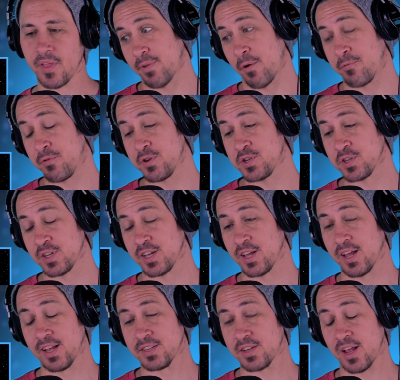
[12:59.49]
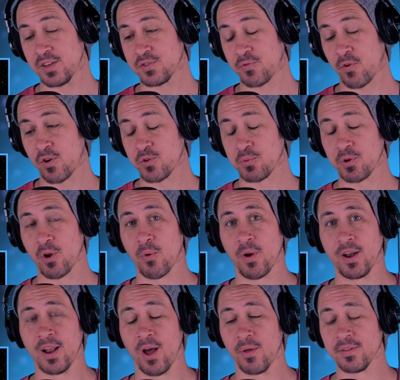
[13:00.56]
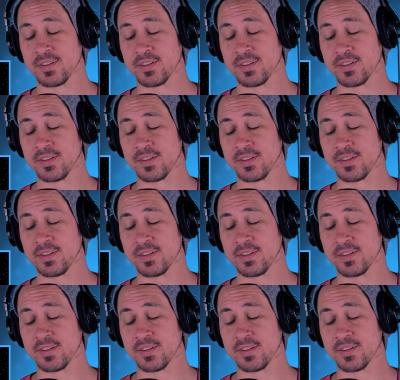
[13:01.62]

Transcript: officially, as far as we know right now,